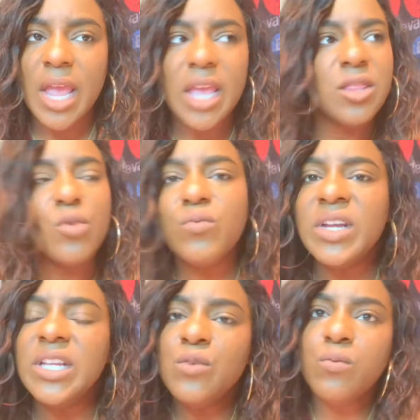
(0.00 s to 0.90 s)
And they're
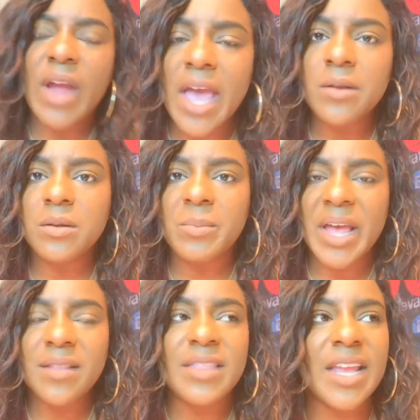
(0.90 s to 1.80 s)
really rattled
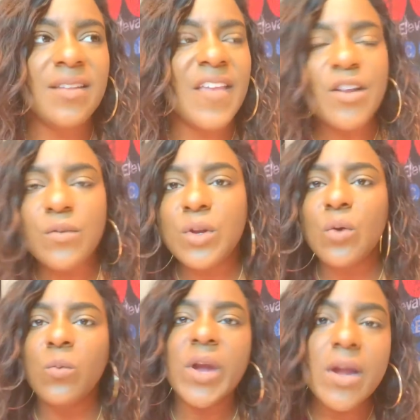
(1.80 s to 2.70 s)
about that and they don't know
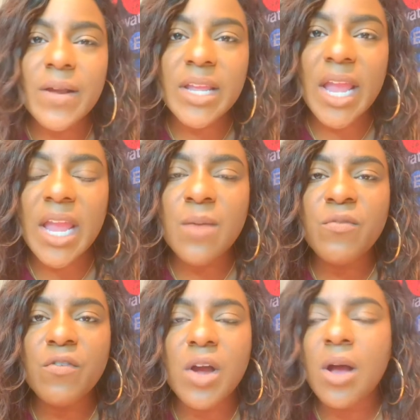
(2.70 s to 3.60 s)
where it came
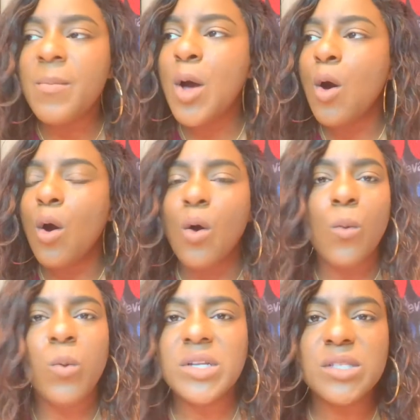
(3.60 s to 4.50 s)
from or
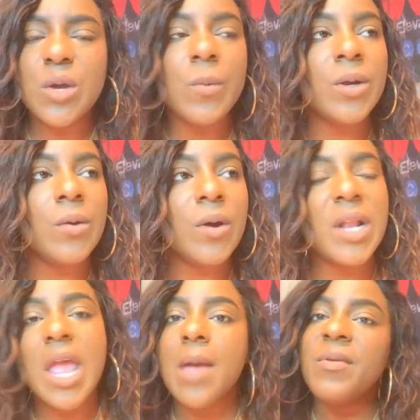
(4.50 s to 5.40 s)
what's going on.
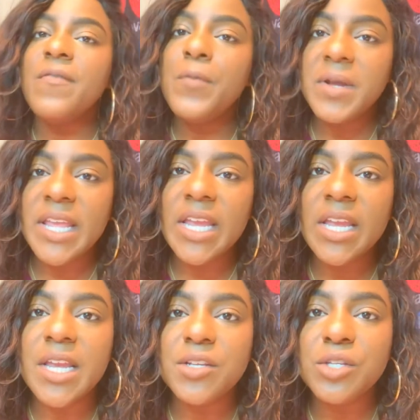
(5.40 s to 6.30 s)
And before they can
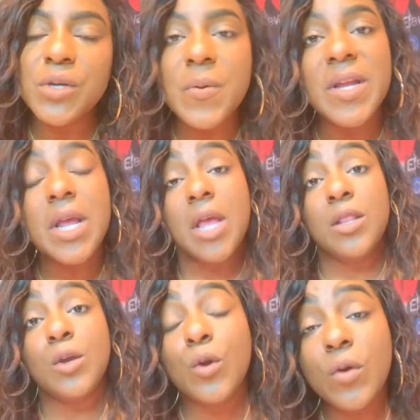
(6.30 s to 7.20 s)
get to it,
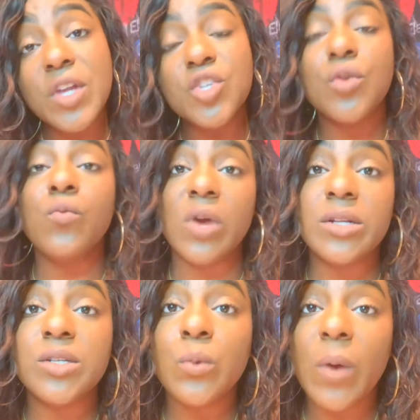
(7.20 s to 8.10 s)
the creature
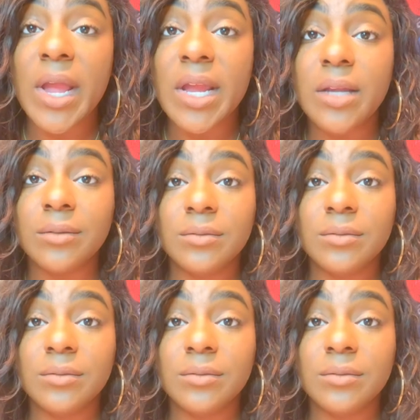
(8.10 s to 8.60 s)
runs away.